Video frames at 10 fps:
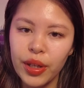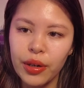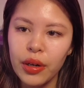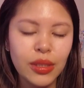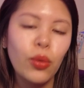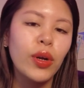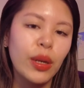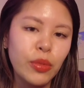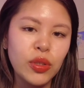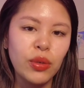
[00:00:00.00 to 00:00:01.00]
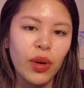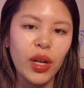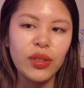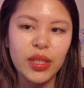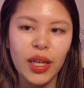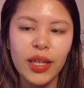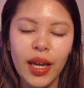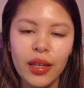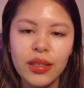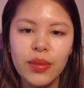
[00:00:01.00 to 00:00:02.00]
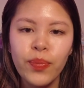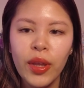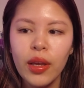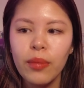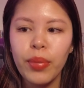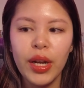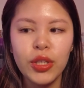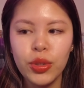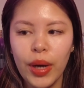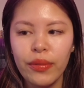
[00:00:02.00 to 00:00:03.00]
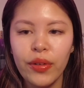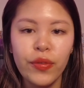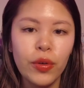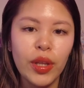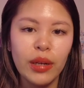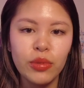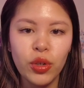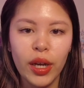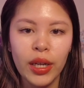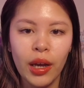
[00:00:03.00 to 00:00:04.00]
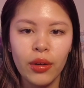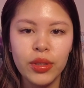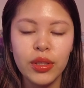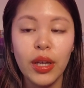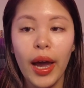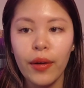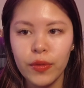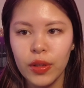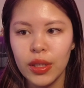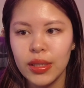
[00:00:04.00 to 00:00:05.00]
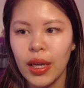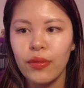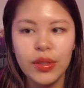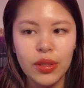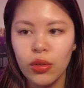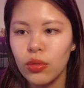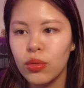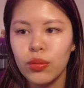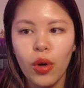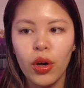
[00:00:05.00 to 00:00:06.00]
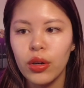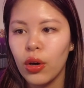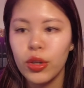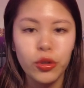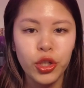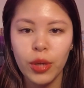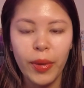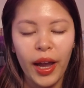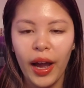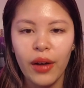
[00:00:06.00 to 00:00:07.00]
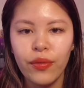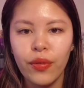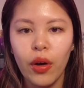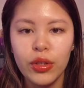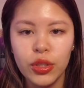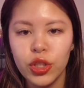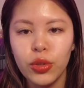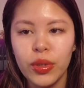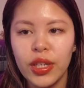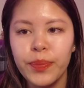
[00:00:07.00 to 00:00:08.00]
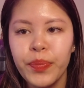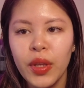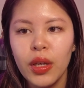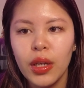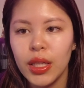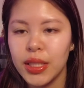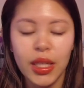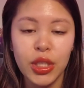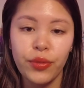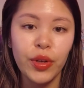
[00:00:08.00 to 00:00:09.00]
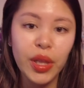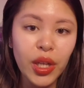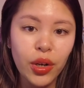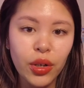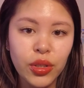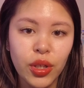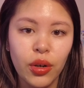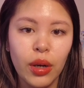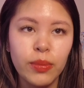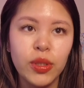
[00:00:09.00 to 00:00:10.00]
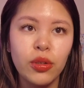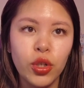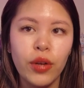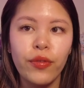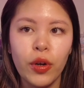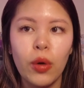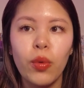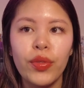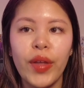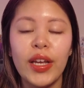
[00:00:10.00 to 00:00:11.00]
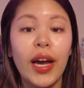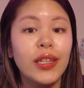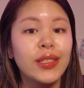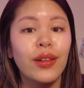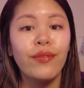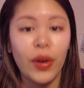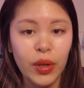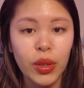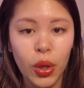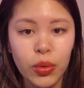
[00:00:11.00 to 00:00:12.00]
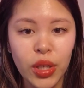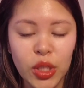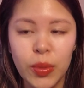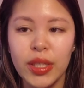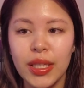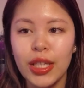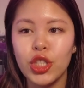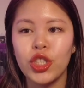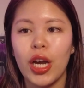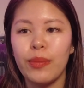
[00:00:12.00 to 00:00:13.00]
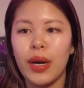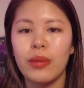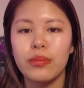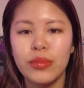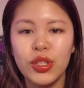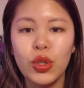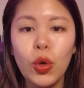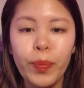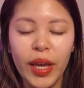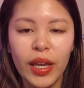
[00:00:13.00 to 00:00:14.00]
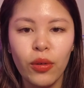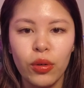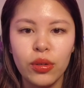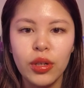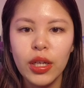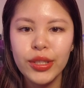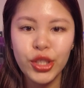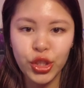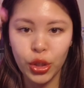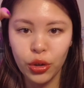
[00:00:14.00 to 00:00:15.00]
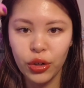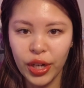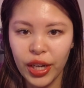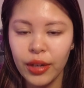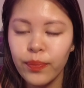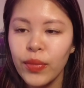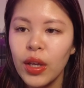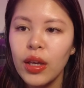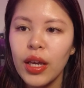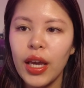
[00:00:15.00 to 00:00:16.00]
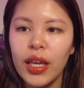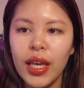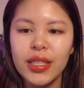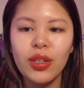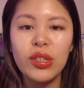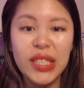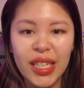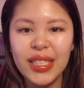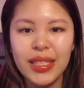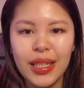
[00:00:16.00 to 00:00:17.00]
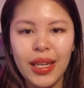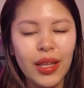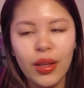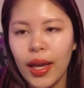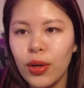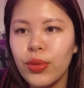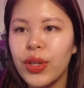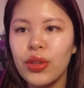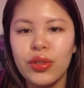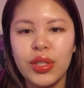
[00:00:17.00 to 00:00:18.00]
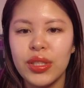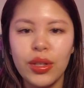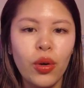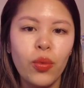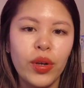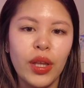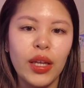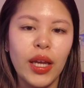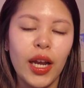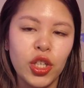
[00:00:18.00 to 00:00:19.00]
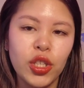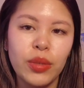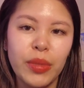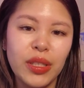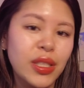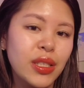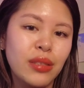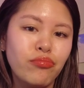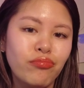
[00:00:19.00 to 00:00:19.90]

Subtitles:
litter. The one I'm using right now is Tidy Cats. But I do have a few that I'm trying out after this. Every single auto ship I have on Chewy, it's like a different litter. So I'm still trying to figure out one that has very low dust, because each time I'm scooping or stirring, it gets all dusty. And I don't think there's a single one that actually means